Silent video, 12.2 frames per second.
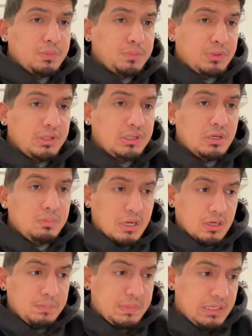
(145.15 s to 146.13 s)
pretty good
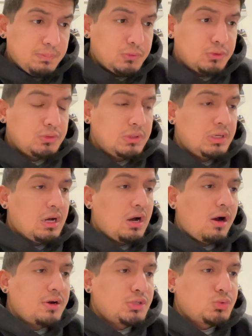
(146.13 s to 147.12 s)
amount of people.
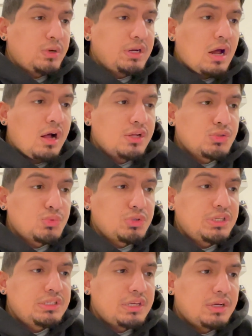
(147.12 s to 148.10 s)
$120
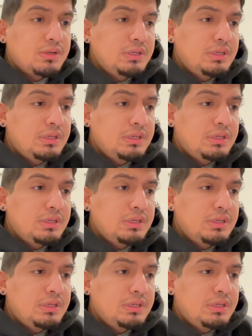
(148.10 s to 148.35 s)
retail.